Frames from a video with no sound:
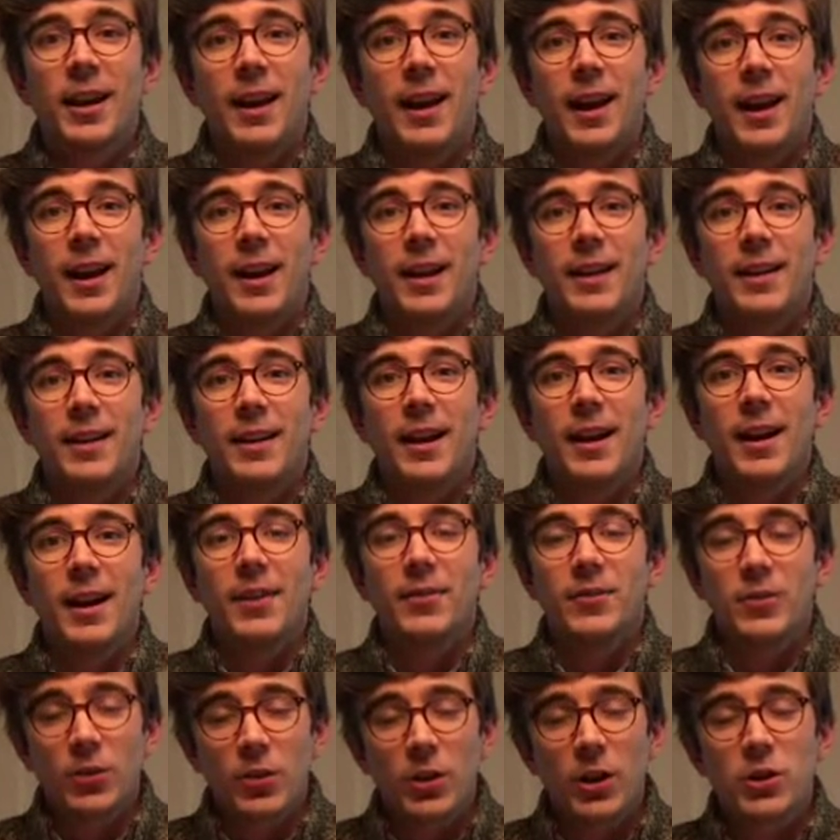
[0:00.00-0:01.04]
And uh,
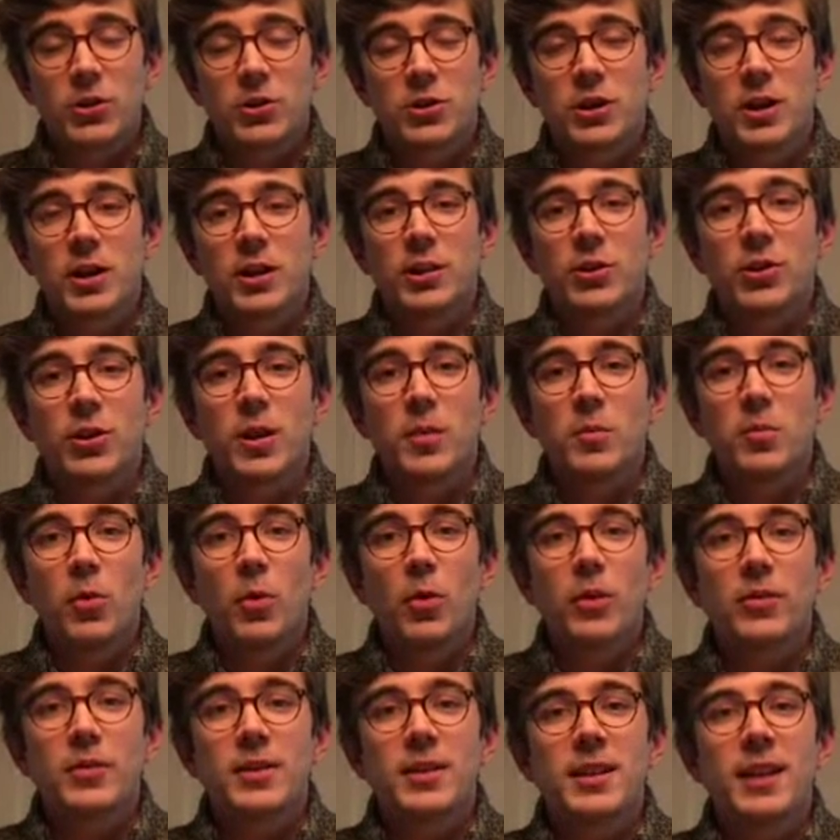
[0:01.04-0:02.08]
if you're interested in learning
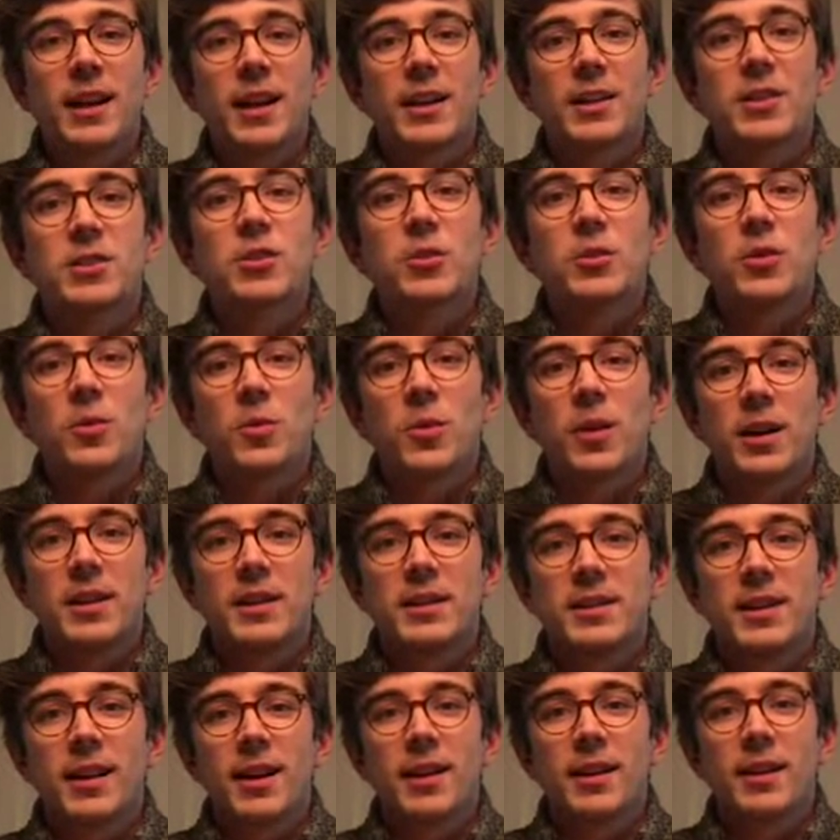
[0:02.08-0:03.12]
more, visit
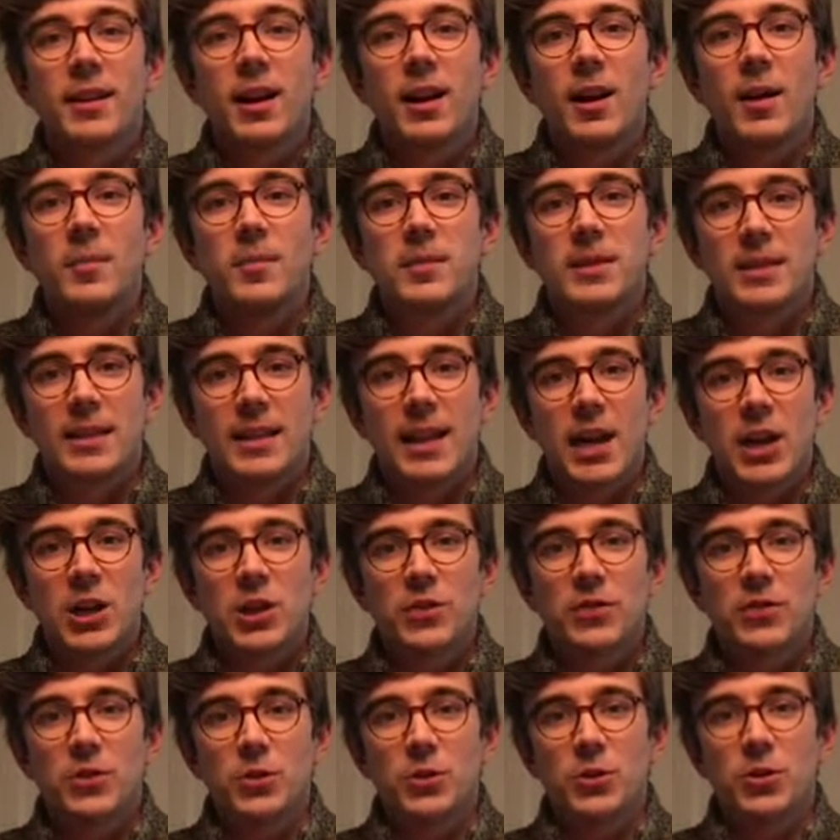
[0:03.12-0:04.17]
ansoniawines.com
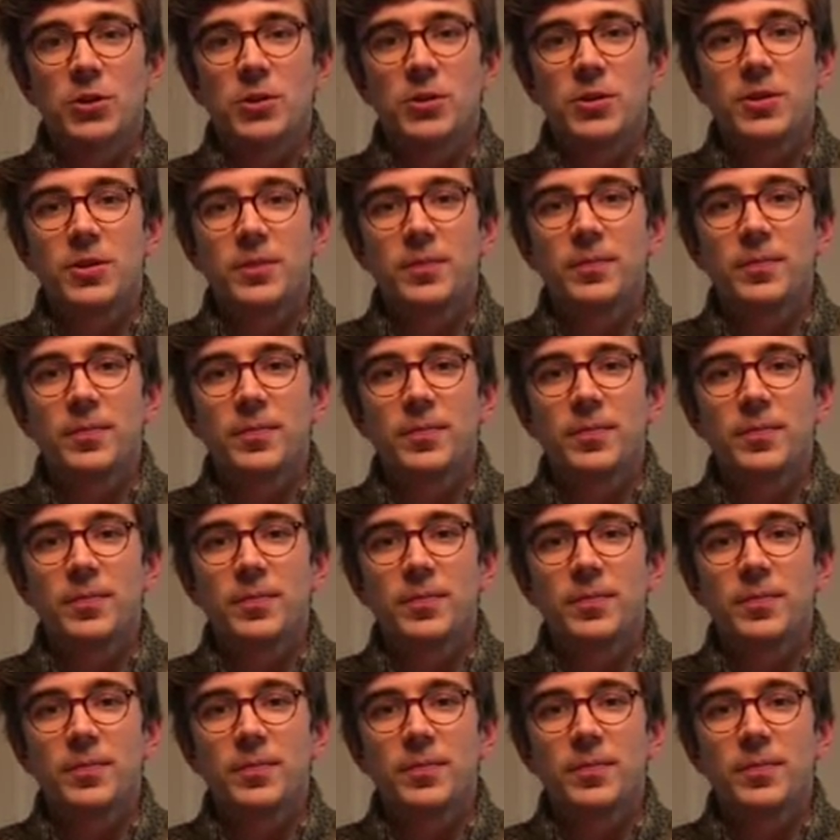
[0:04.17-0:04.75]
slash futures.